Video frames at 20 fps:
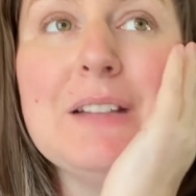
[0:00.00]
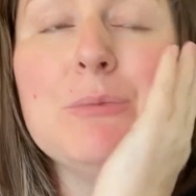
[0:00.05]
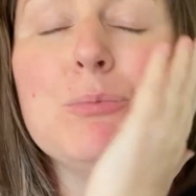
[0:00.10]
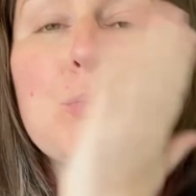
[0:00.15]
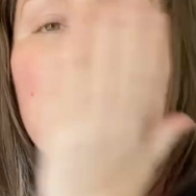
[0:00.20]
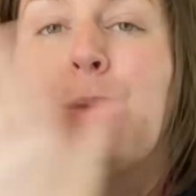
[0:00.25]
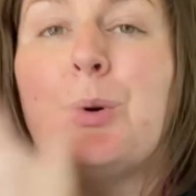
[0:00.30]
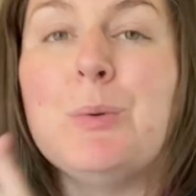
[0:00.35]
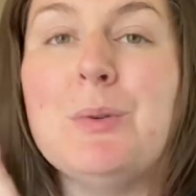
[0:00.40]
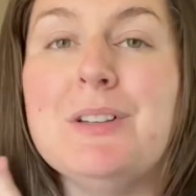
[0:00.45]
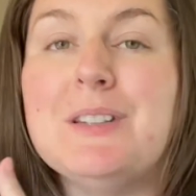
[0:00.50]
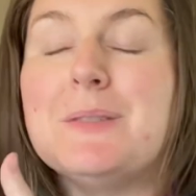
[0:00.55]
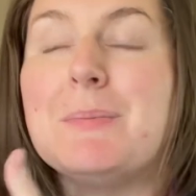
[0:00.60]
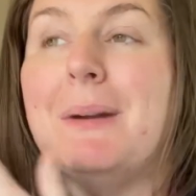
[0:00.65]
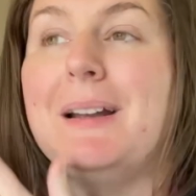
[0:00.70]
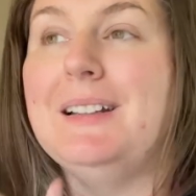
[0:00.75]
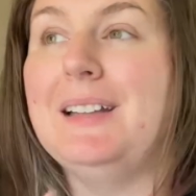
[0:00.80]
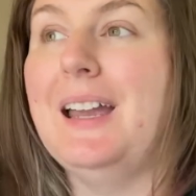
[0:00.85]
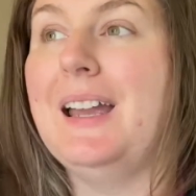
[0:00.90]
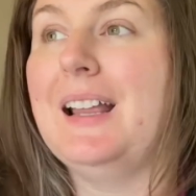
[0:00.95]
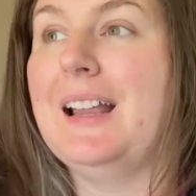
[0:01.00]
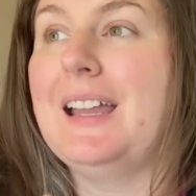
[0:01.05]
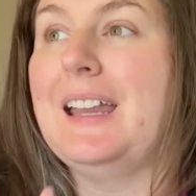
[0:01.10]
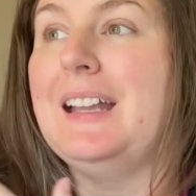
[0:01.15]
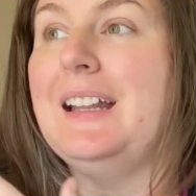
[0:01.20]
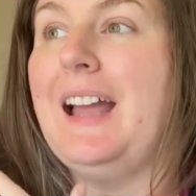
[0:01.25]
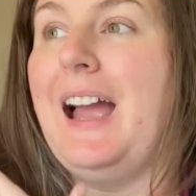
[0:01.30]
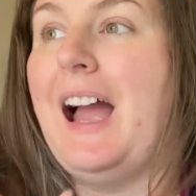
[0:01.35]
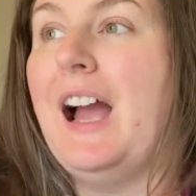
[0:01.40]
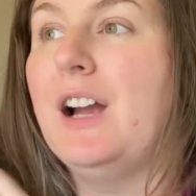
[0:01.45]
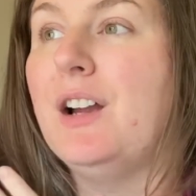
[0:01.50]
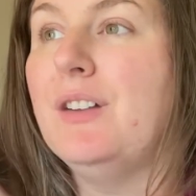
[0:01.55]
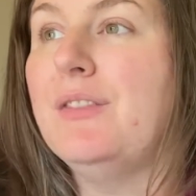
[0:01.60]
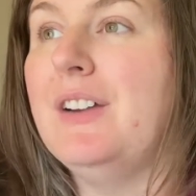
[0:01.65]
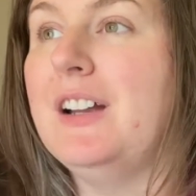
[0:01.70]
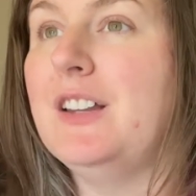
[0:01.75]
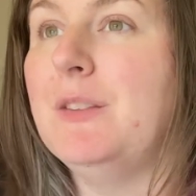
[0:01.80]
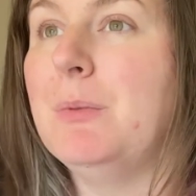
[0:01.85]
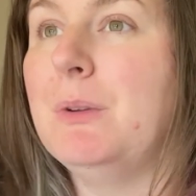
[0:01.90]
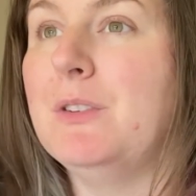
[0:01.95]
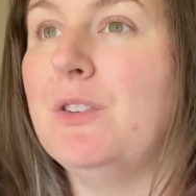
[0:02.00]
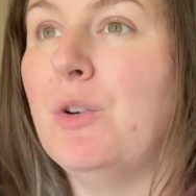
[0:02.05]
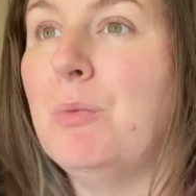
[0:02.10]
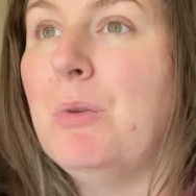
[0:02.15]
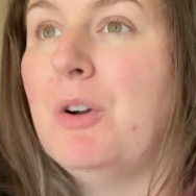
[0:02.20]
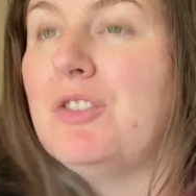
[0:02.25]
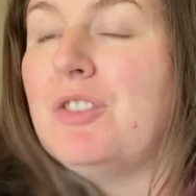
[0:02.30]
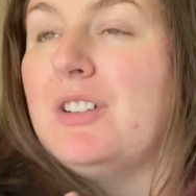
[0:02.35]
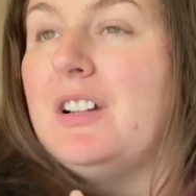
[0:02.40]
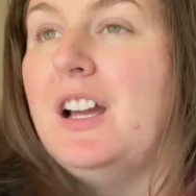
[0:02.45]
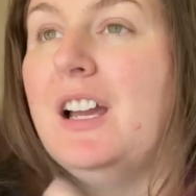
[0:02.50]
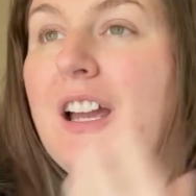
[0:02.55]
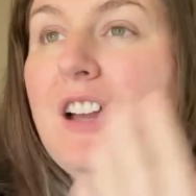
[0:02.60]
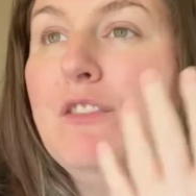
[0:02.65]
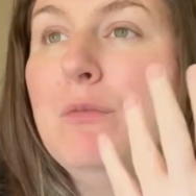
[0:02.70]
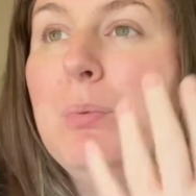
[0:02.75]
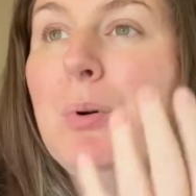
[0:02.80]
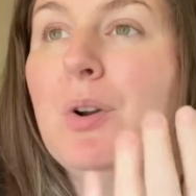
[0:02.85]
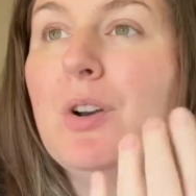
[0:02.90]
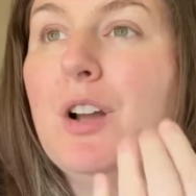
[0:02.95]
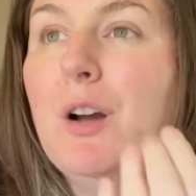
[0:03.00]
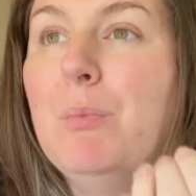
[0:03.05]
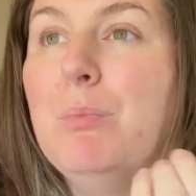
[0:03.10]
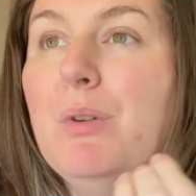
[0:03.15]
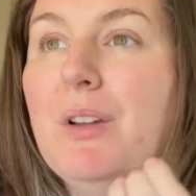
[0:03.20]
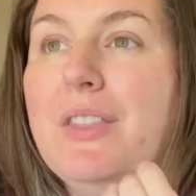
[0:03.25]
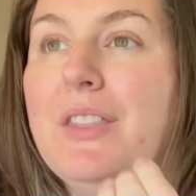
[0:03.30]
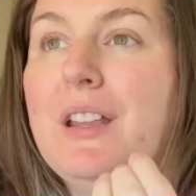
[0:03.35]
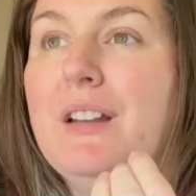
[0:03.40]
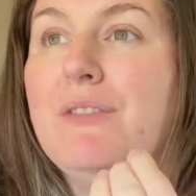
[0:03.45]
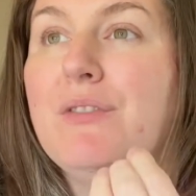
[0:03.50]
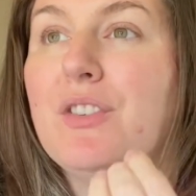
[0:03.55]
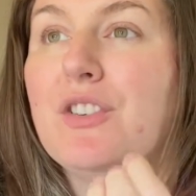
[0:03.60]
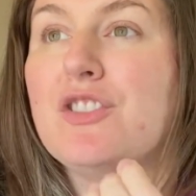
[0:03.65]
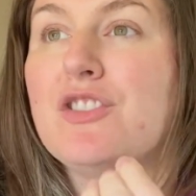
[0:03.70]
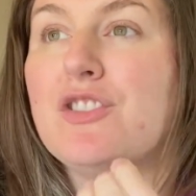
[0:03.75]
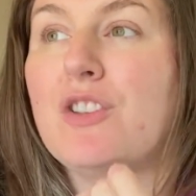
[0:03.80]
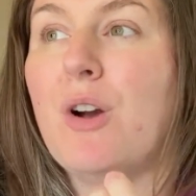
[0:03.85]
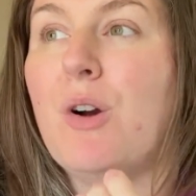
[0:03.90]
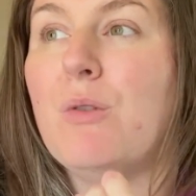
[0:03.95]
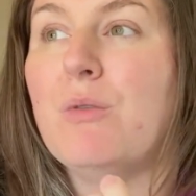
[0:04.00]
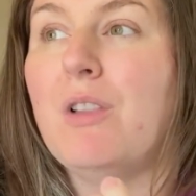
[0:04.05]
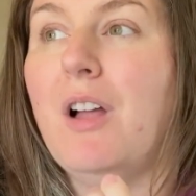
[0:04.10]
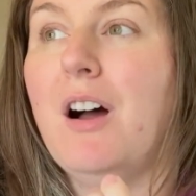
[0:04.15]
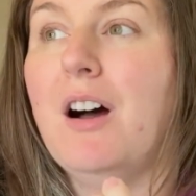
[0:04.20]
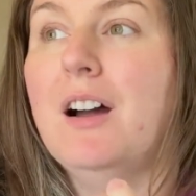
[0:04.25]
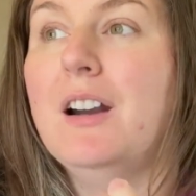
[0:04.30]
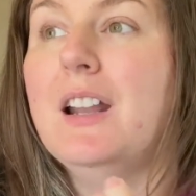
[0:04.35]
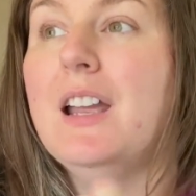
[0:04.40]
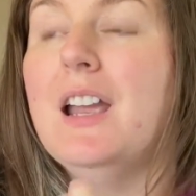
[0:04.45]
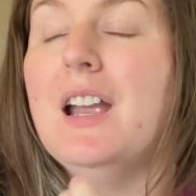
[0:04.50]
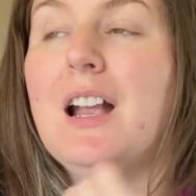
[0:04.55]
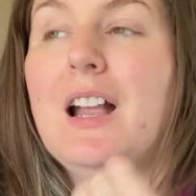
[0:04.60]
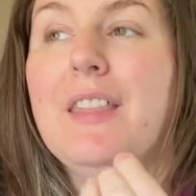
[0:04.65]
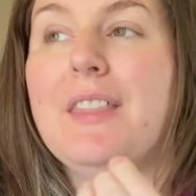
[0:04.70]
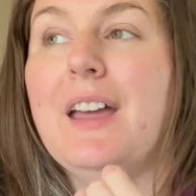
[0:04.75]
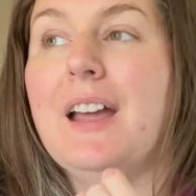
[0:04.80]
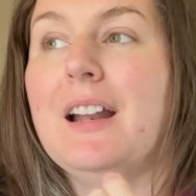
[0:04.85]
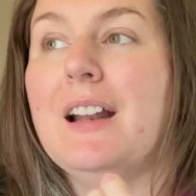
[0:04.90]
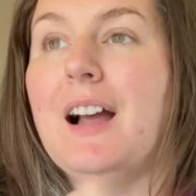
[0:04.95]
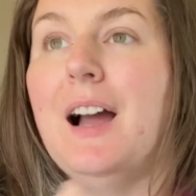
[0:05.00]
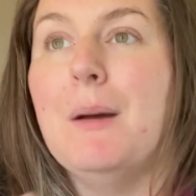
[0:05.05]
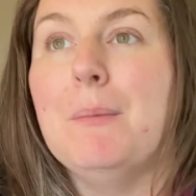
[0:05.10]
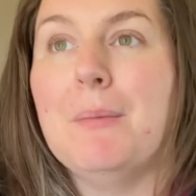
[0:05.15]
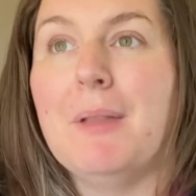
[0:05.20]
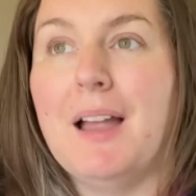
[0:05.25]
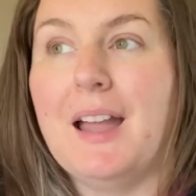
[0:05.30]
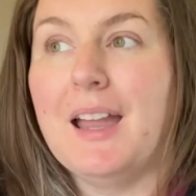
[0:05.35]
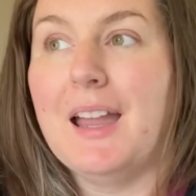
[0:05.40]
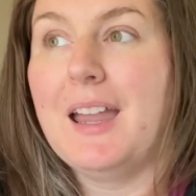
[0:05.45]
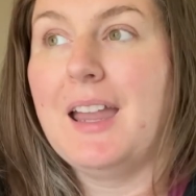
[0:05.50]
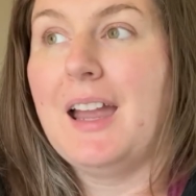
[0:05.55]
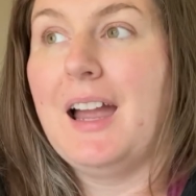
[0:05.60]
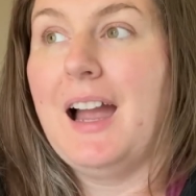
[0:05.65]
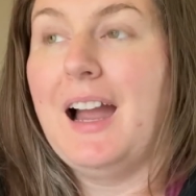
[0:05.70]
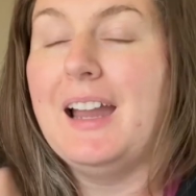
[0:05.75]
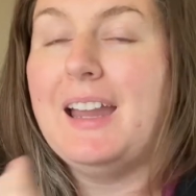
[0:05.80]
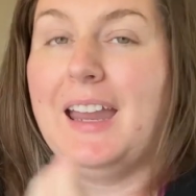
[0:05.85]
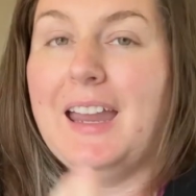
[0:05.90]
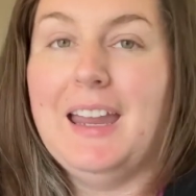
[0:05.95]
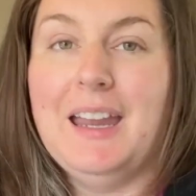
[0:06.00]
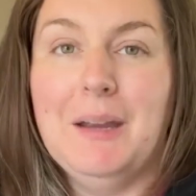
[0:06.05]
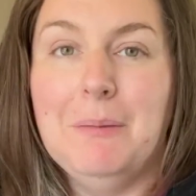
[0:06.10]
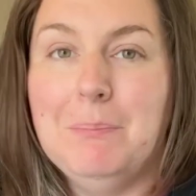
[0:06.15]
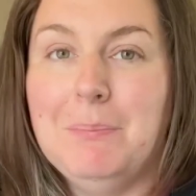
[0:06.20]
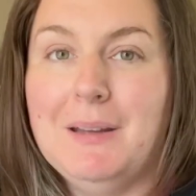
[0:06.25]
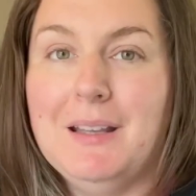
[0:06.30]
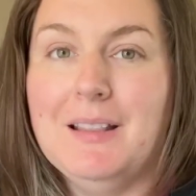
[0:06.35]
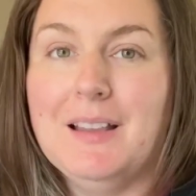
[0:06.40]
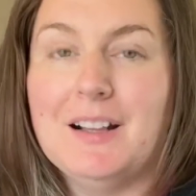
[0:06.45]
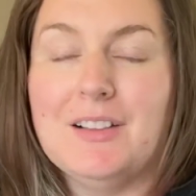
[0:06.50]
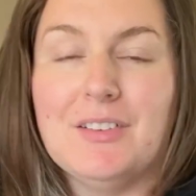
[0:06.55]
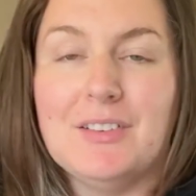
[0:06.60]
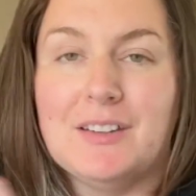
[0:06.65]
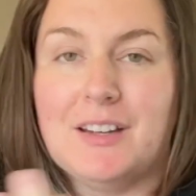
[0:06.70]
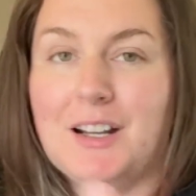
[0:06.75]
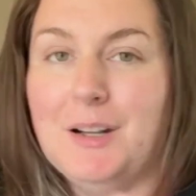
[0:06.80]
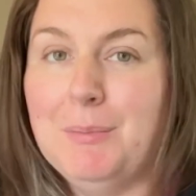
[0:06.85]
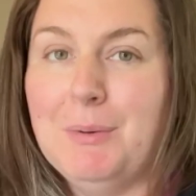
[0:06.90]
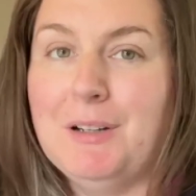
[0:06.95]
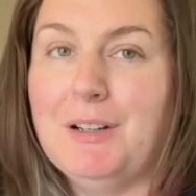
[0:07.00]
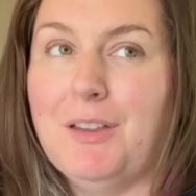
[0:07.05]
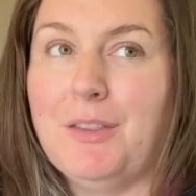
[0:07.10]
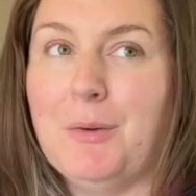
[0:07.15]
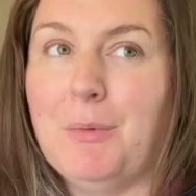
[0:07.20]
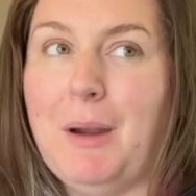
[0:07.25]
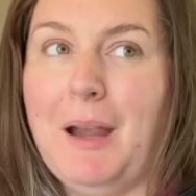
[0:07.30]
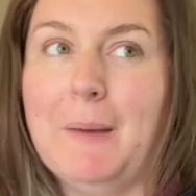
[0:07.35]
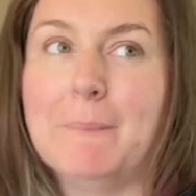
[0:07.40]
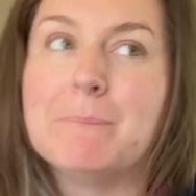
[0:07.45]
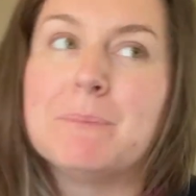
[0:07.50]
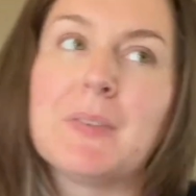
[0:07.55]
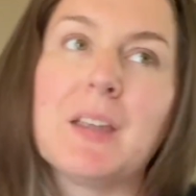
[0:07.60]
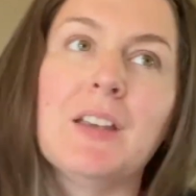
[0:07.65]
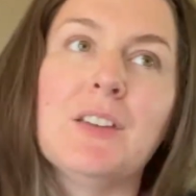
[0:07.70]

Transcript: ruins my day. Like, it aggravates me so much, and I have put up with it for so long that I'm like, I can't be, like, there's gotta be another way.